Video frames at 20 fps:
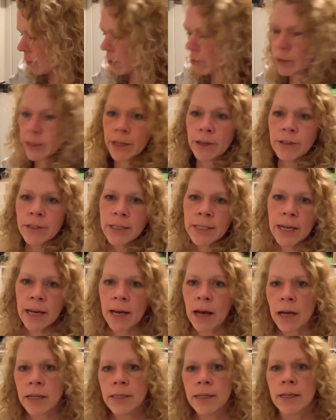earlier today
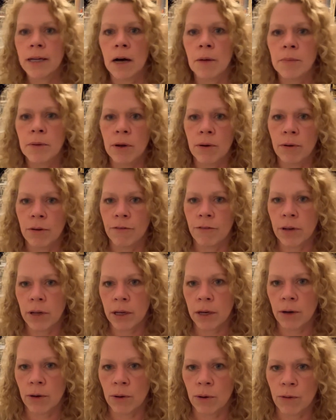I did upload a
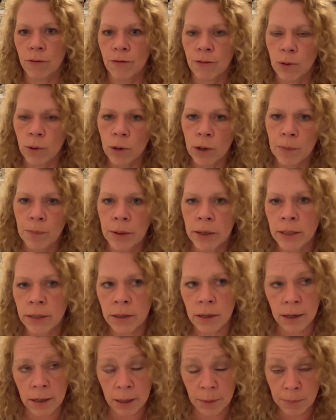video for pin
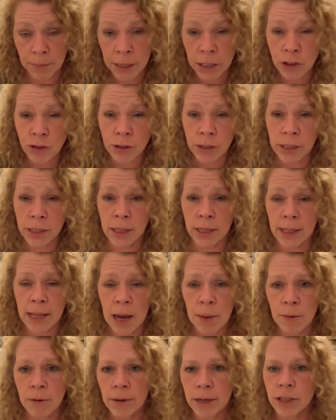a Pinterest
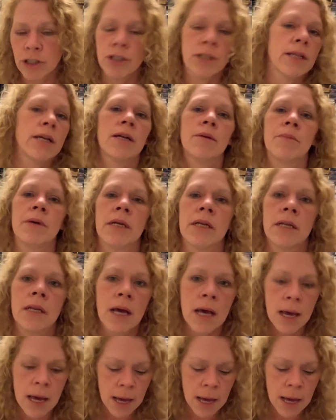collaboration that I'm in.